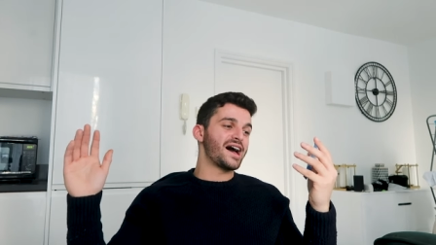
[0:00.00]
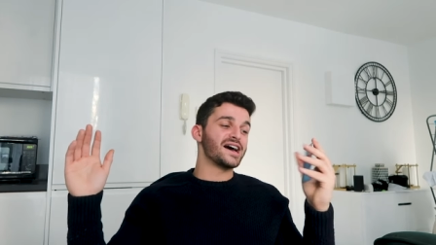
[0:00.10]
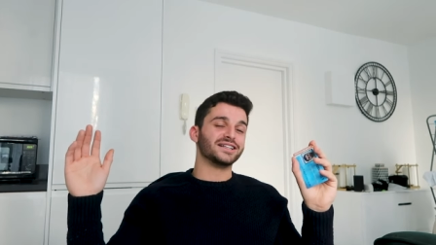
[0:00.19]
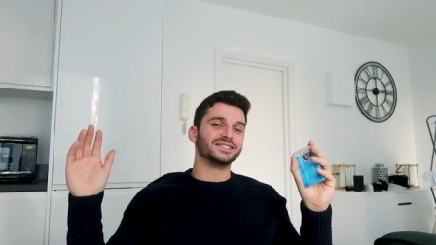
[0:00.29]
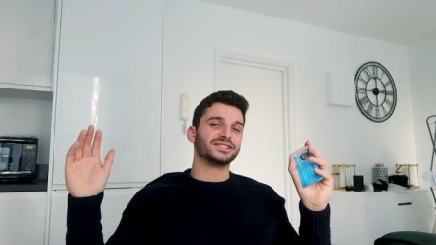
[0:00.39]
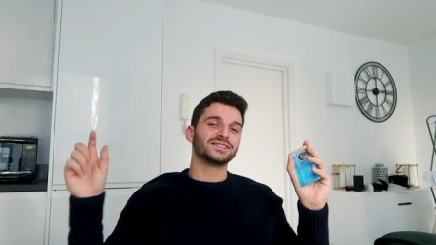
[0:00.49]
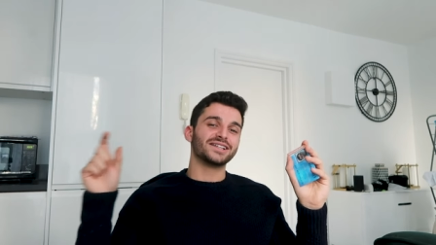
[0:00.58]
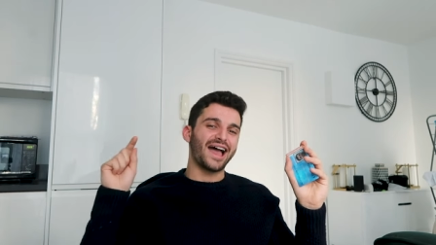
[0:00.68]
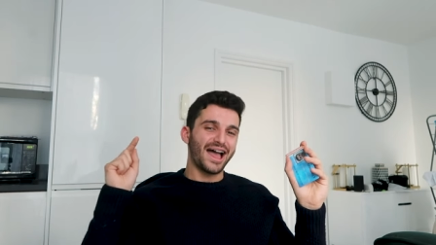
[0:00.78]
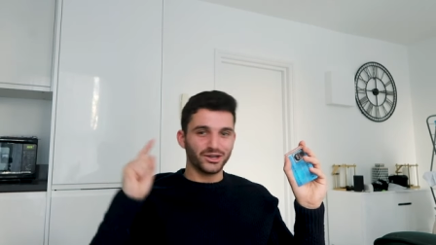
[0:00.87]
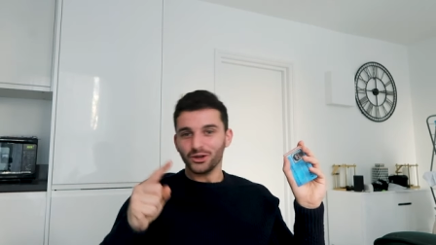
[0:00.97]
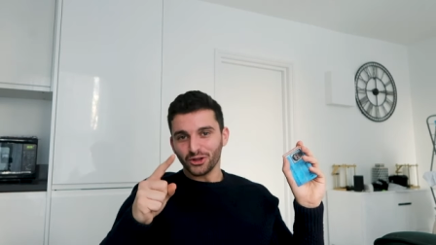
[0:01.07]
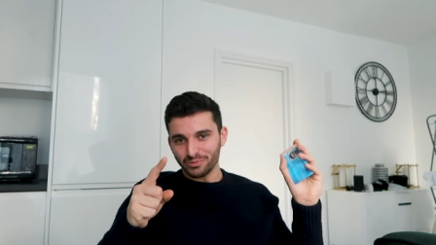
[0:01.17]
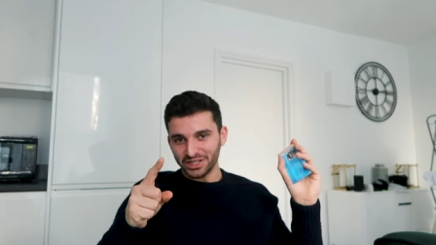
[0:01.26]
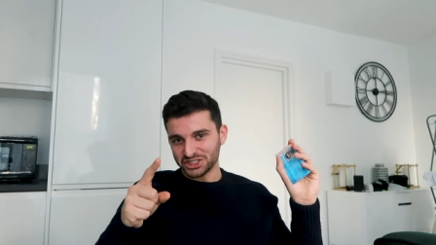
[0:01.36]
And
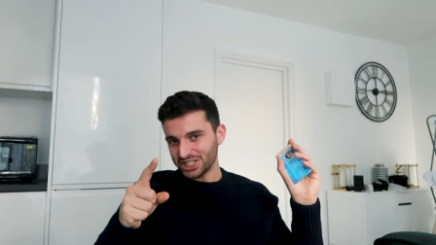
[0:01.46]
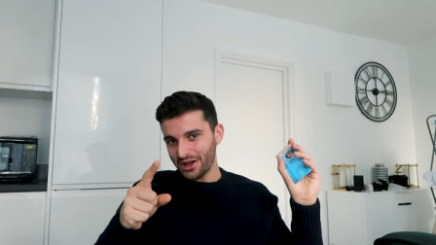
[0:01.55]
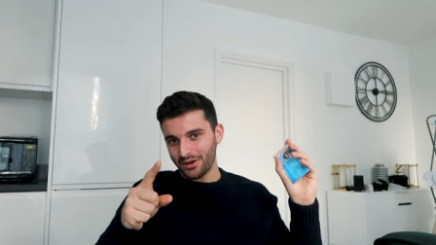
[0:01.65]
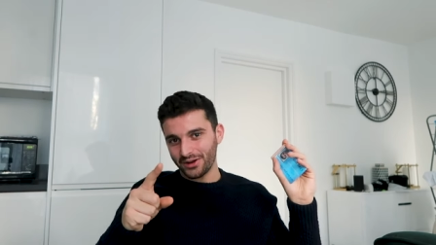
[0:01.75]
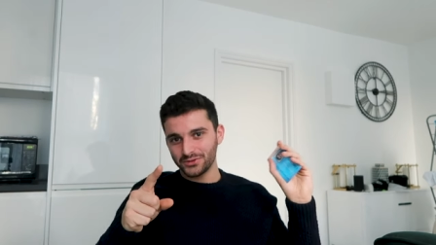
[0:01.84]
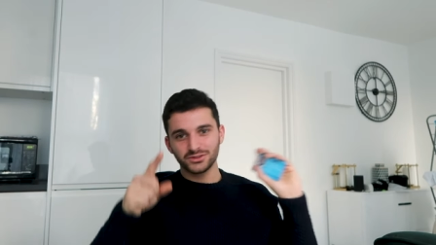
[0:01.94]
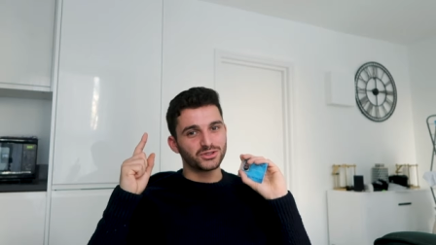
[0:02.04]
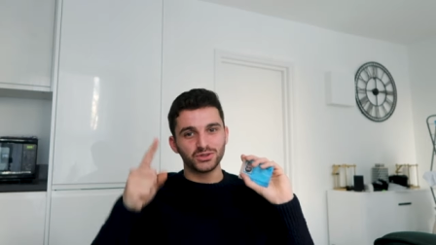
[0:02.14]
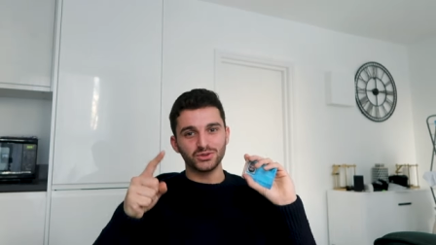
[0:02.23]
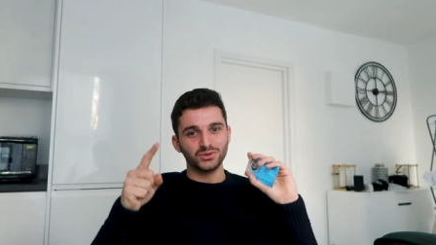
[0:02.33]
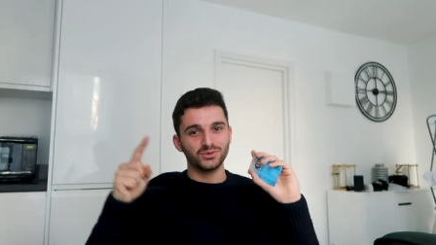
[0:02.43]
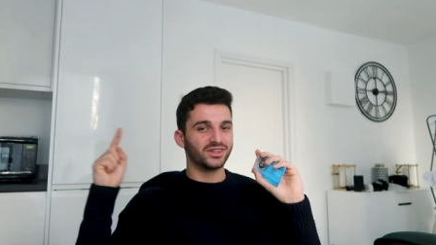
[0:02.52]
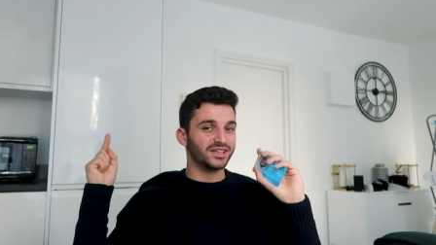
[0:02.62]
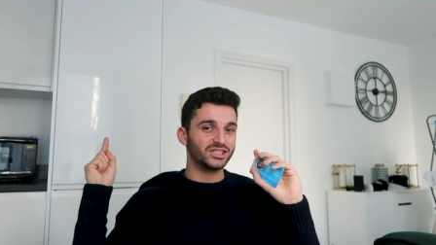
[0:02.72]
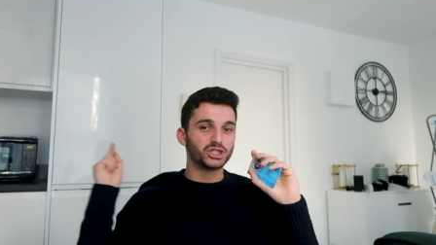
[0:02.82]
another big shout out to
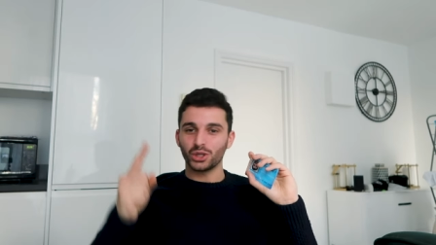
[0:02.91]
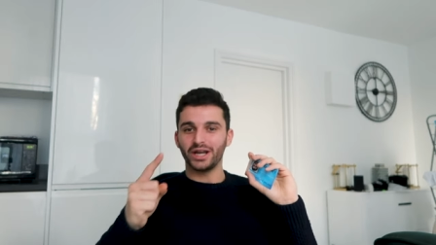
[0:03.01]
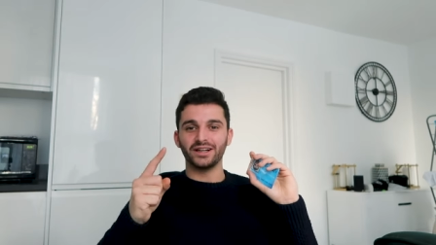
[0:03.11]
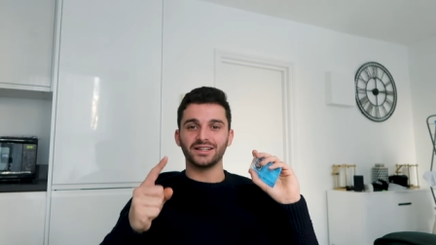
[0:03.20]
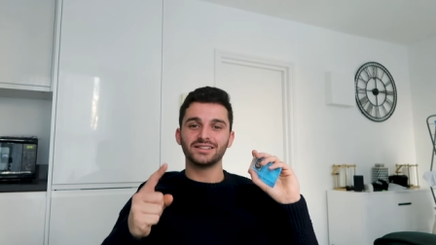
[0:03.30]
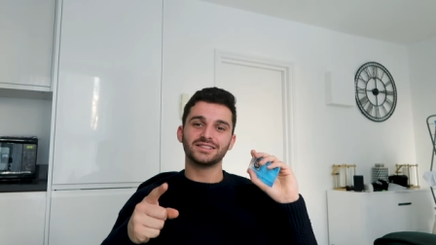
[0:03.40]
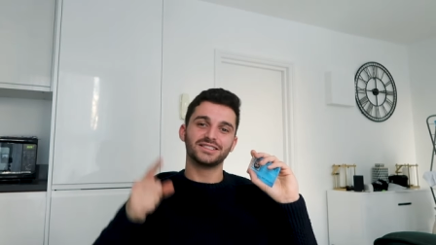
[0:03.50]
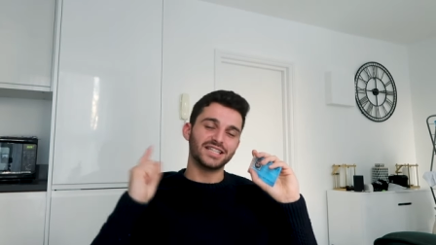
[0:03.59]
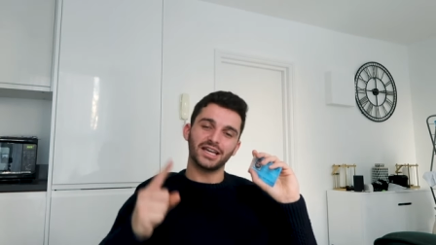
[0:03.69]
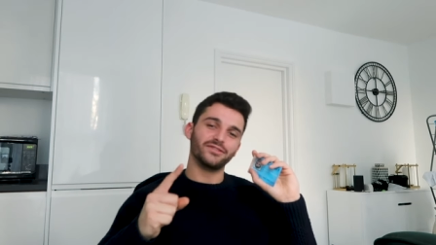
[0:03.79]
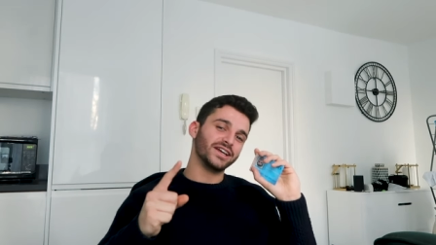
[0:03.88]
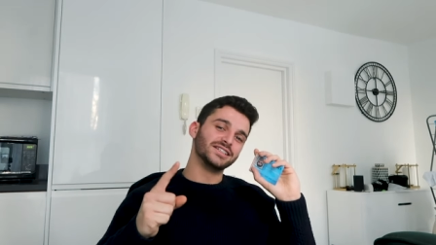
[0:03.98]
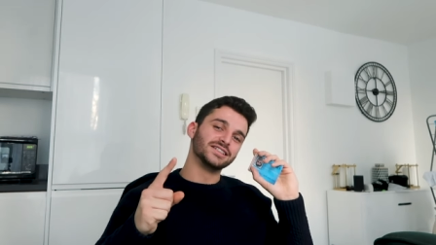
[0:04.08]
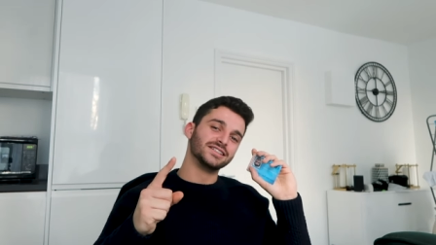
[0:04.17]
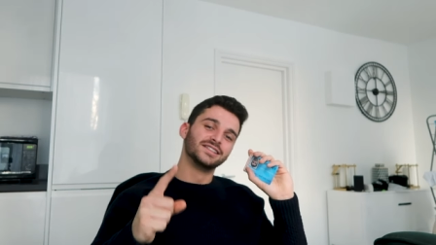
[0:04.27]
the trainer, Dave
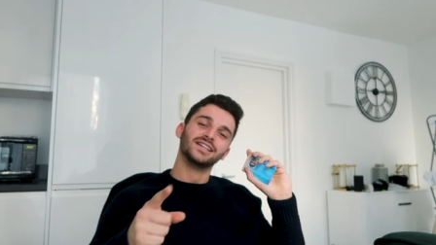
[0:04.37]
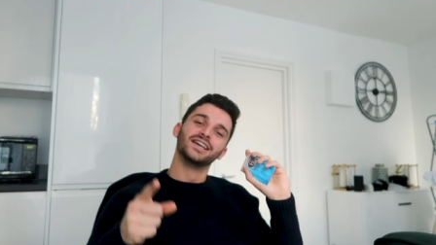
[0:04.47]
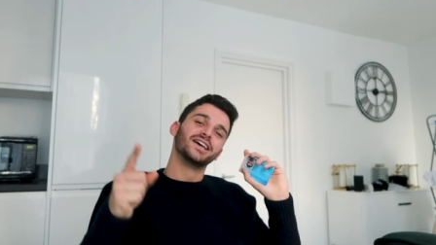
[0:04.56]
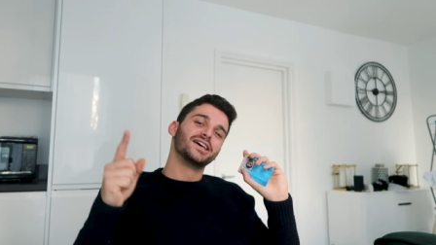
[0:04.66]
Ayton.